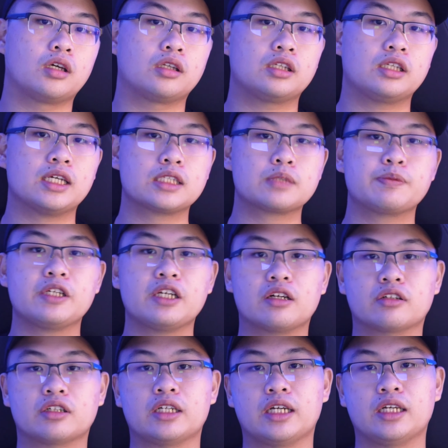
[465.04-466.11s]
The
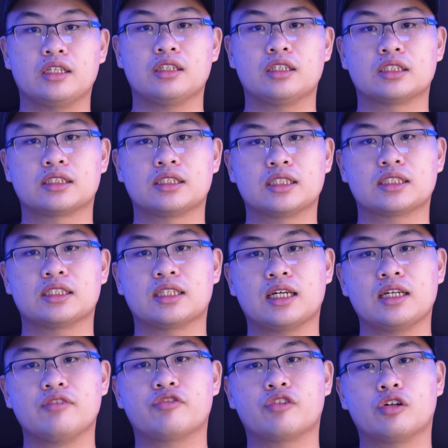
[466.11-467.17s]
SP800N is next in
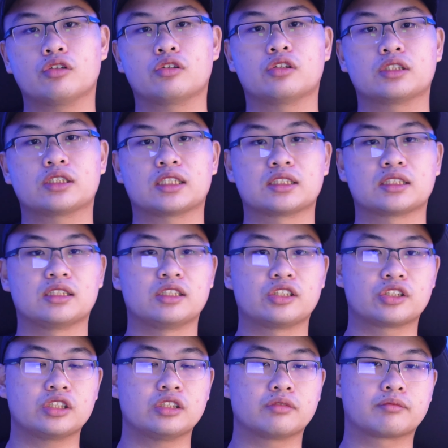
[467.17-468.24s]
line for noise
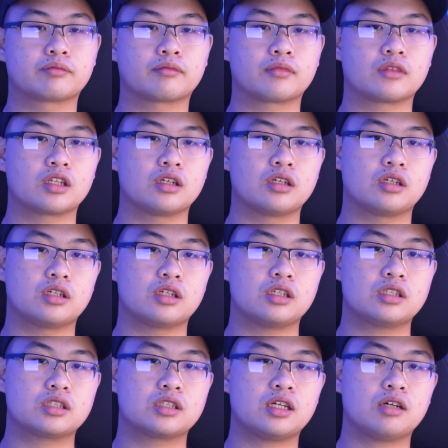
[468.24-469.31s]
cancellation.
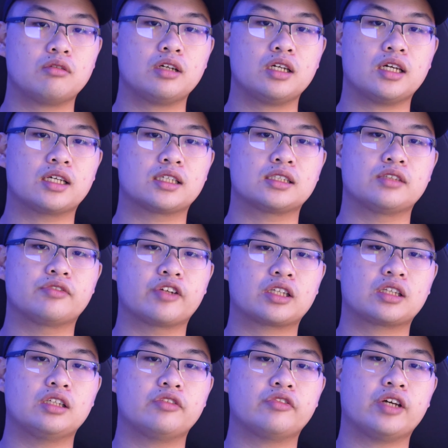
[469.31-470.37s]
It's nowhere as
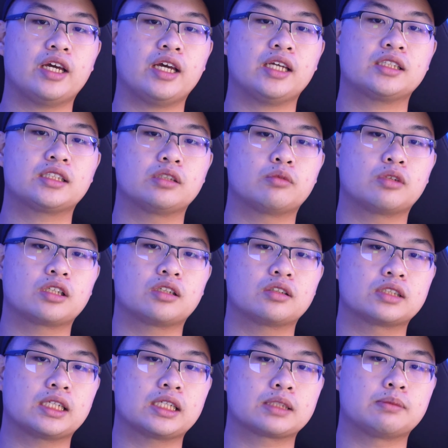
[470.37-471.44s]
effective as the
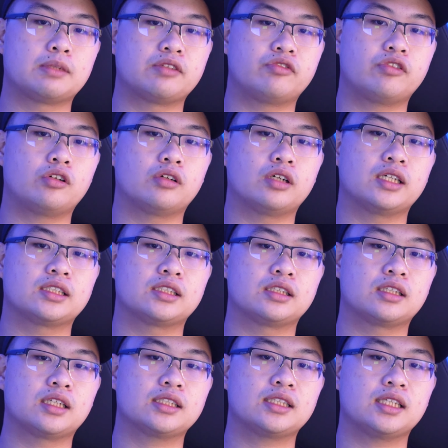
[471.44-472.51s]
1000XM4 as
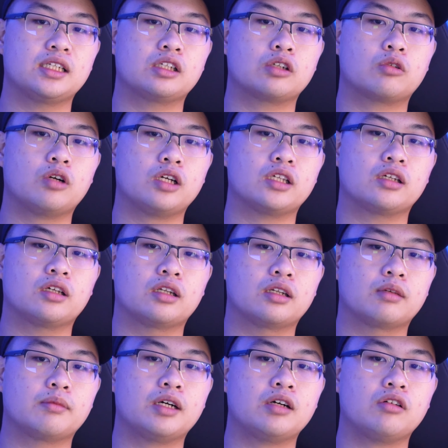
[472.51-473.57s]
it does let in quite an
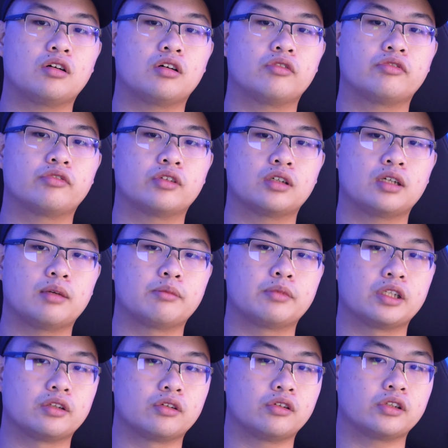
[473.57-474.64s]
amount of
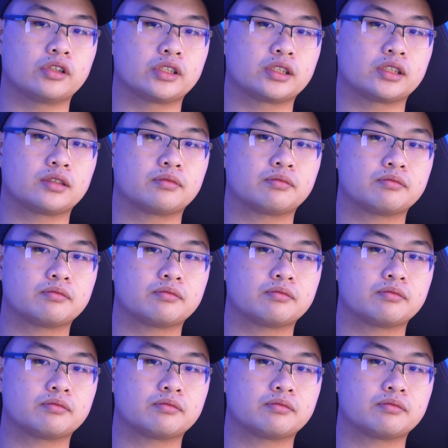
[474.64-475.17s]
ambient noise.